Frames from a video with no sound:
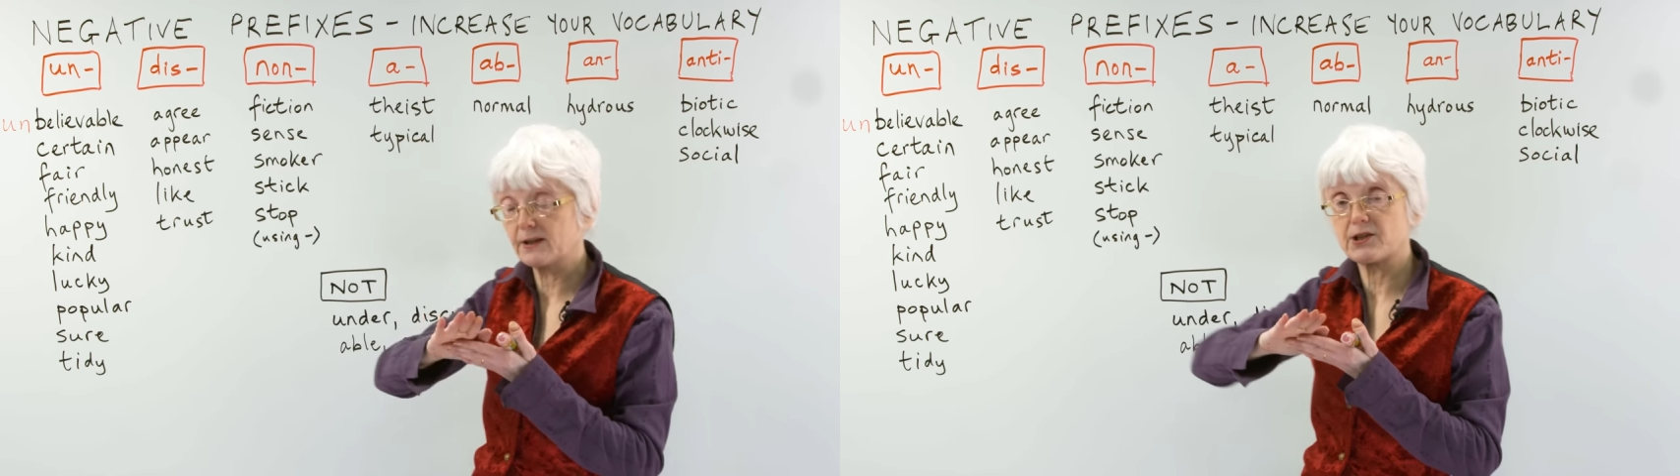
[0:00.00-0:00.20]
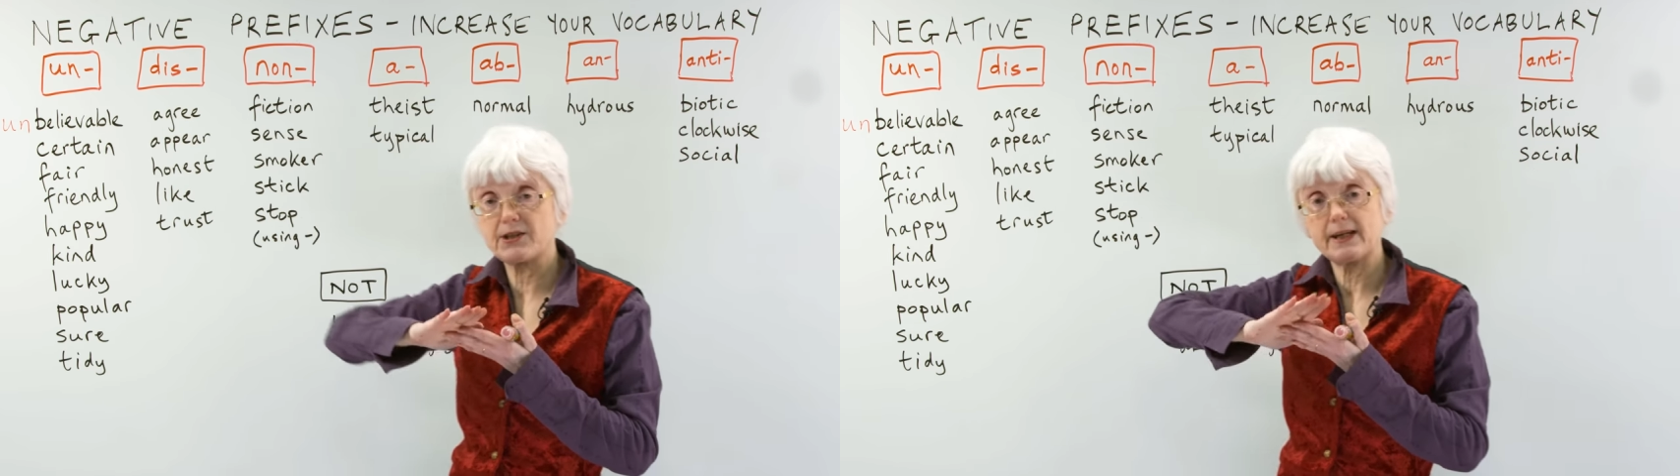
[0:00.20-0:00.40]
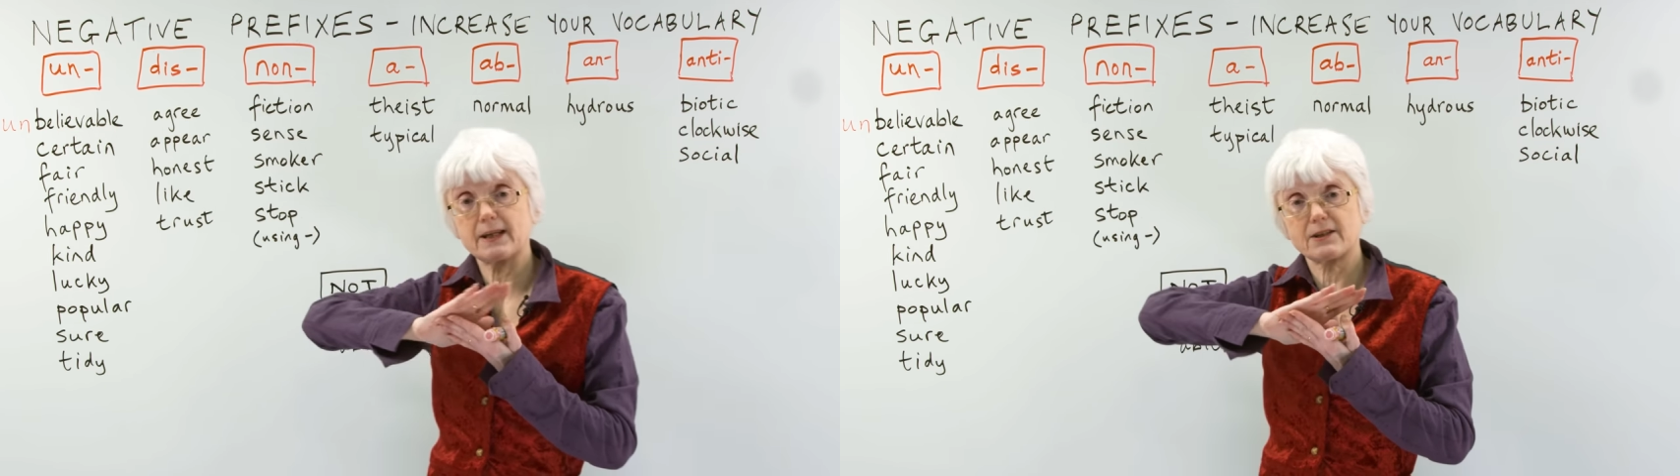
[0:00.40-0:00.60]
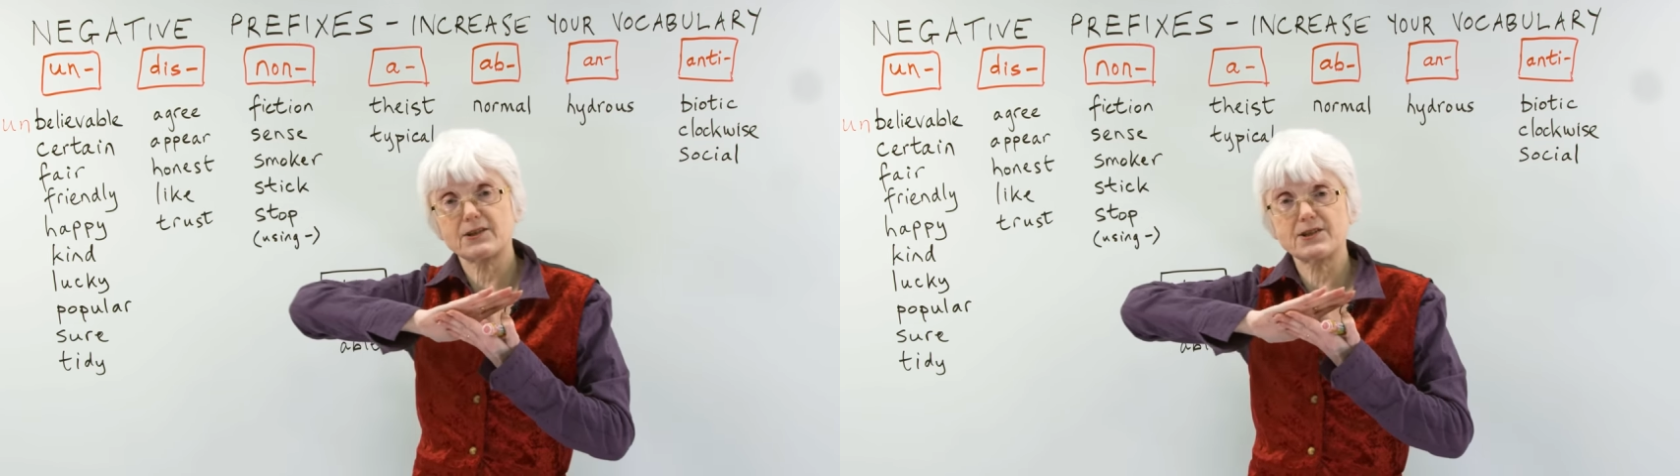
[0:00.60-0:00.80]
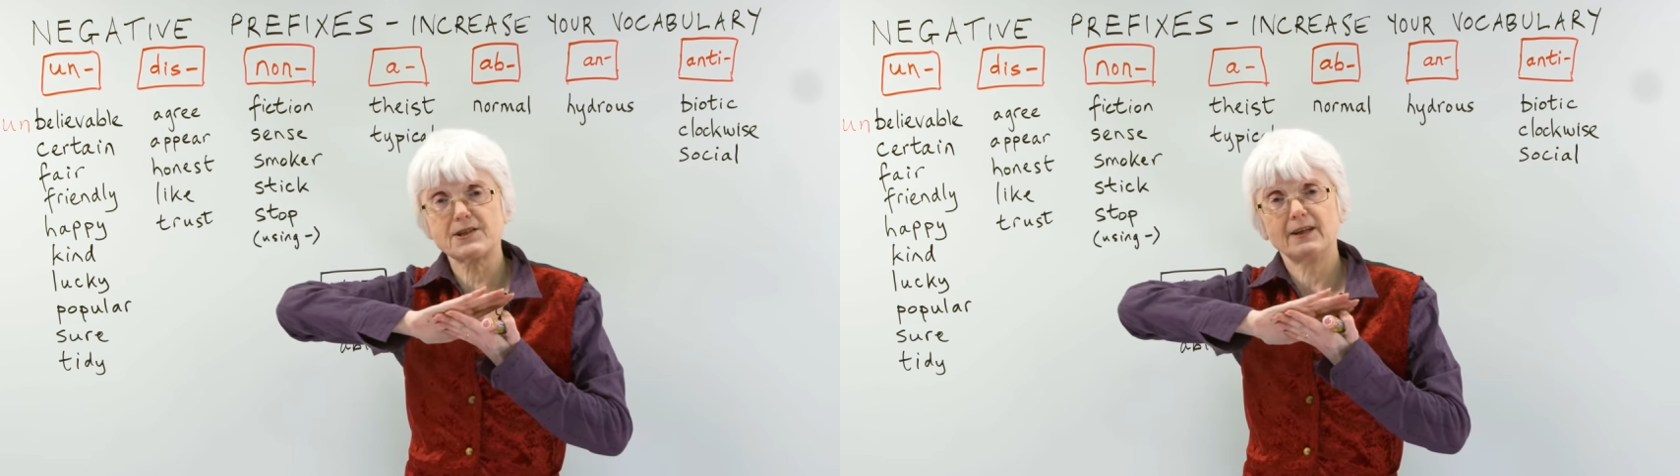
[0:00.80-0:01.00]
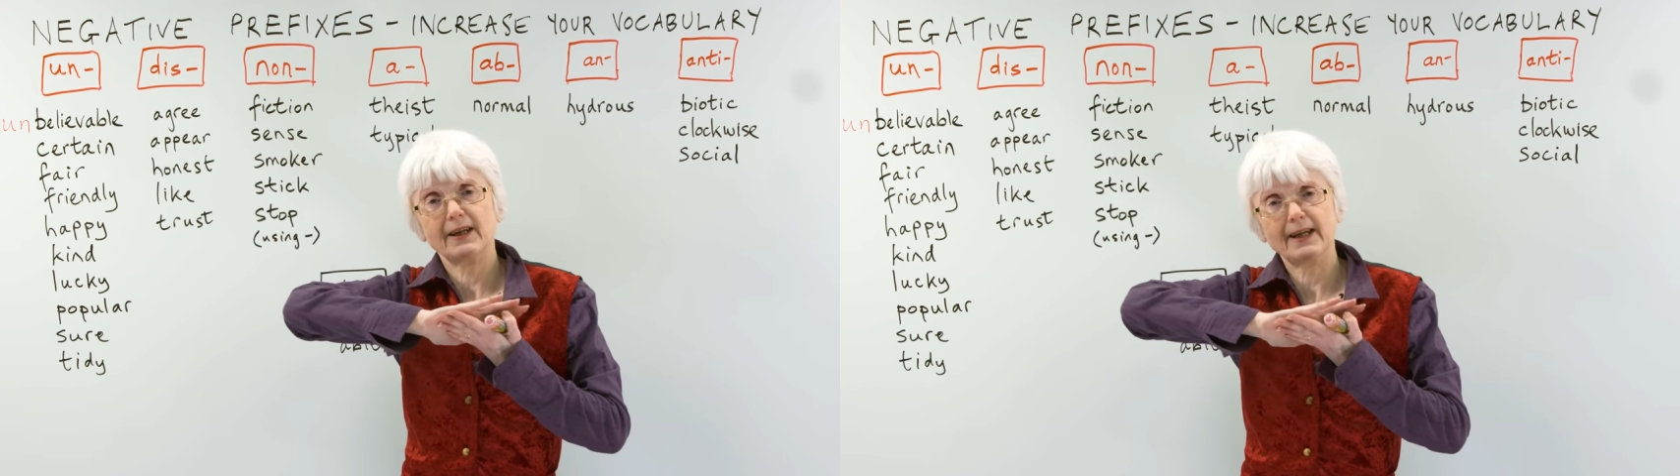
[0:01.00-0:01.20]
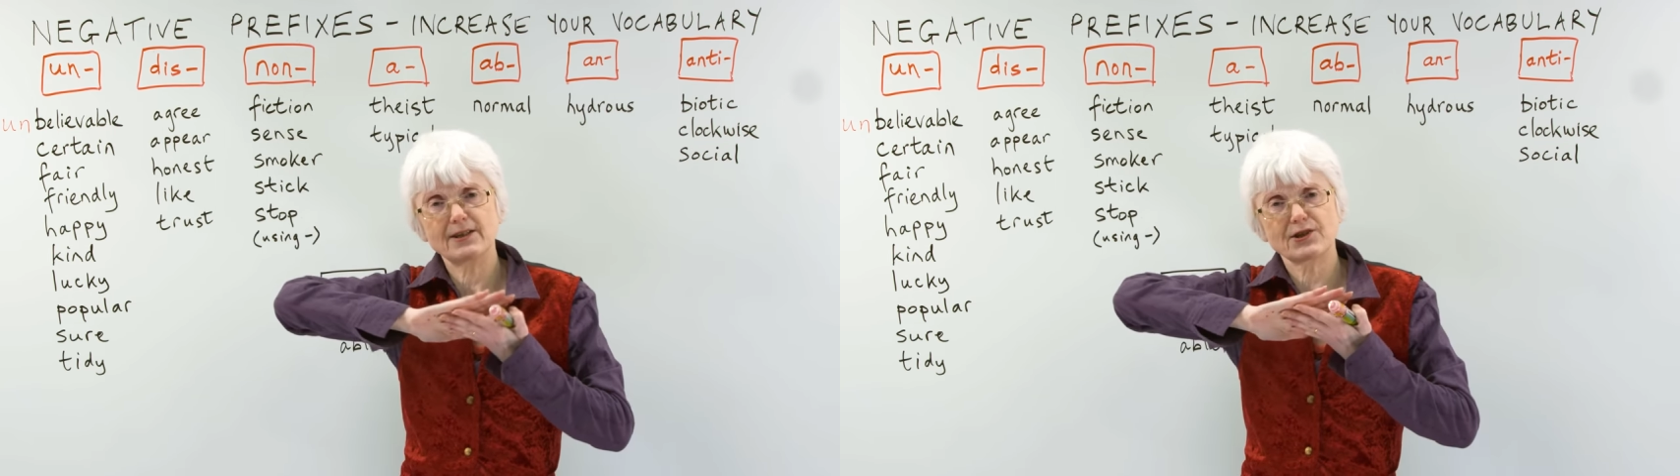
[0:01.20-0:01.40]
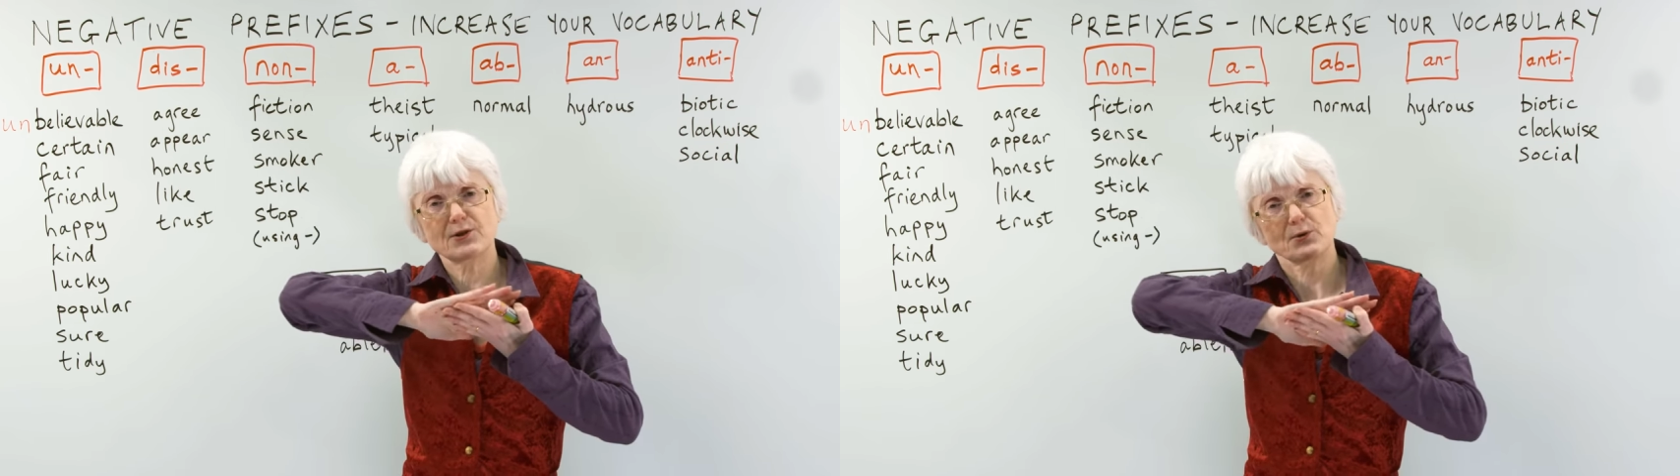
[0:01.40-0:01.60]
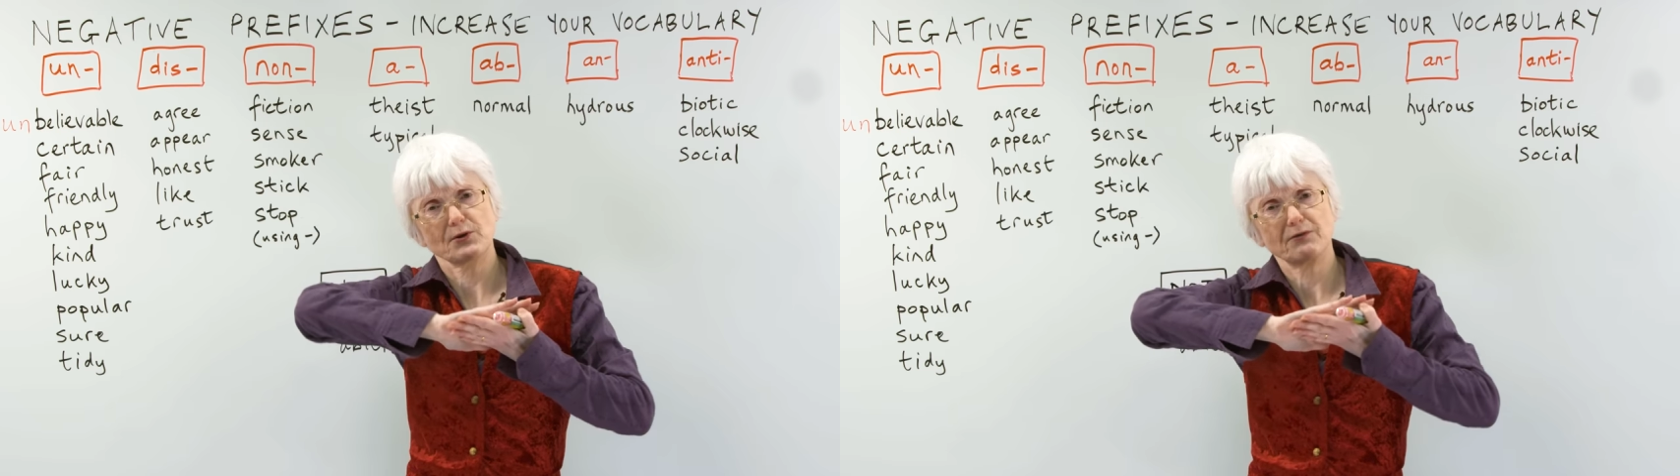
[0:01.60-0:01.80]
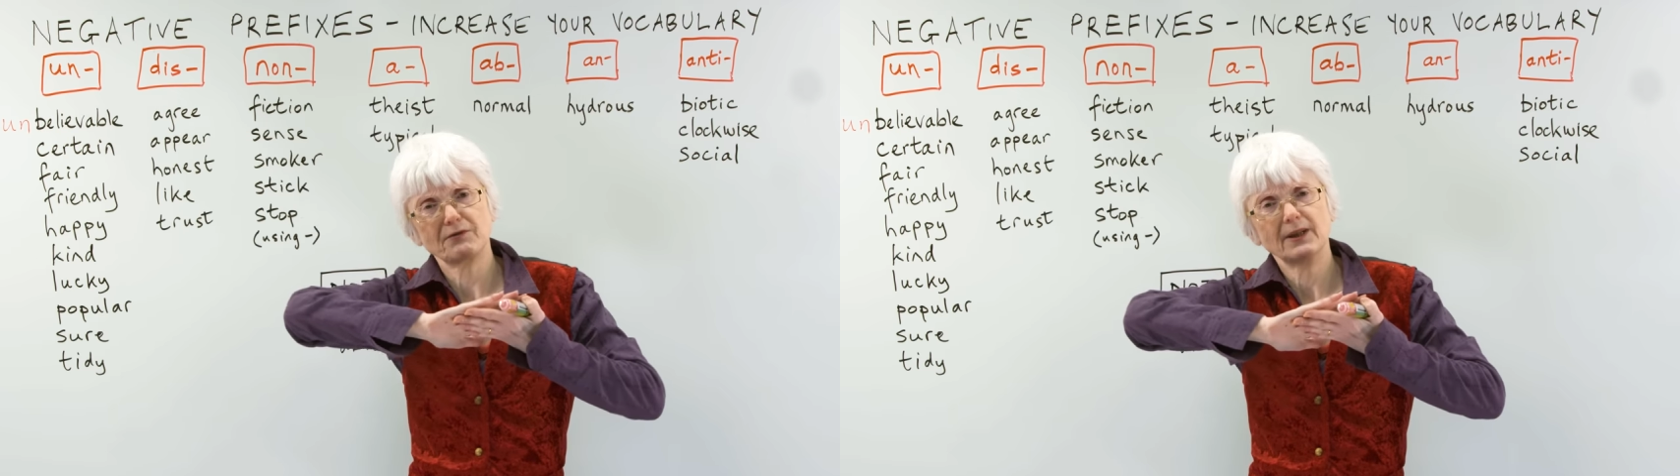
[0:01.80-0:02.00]
sticks, it's sort
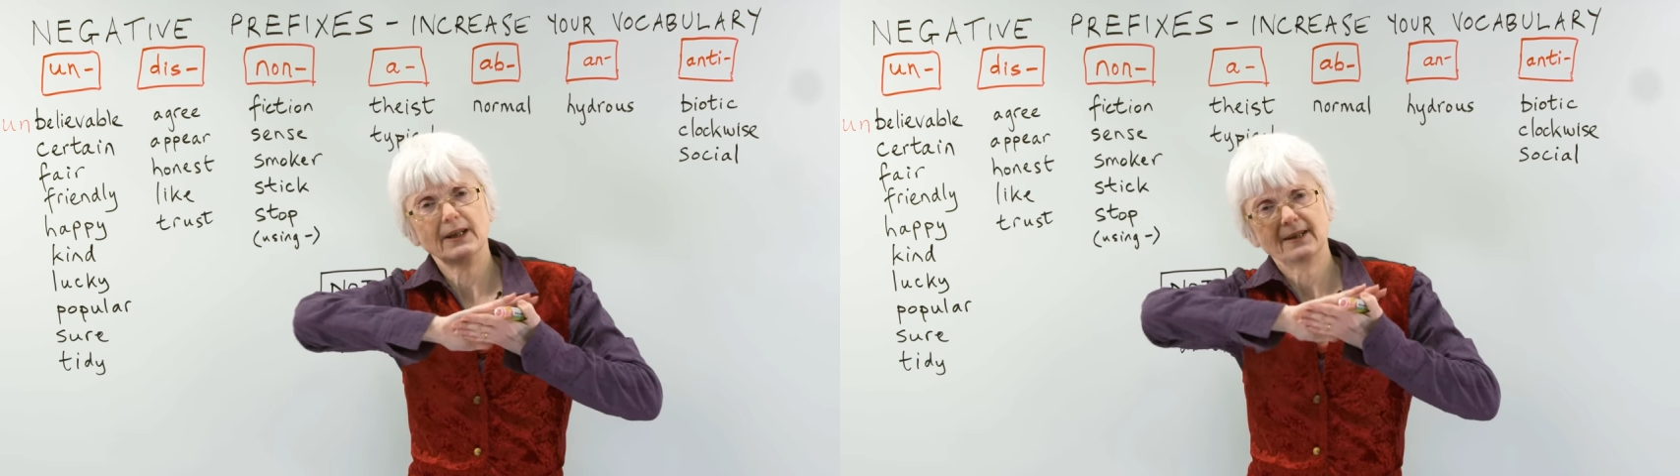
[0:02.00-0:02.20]
of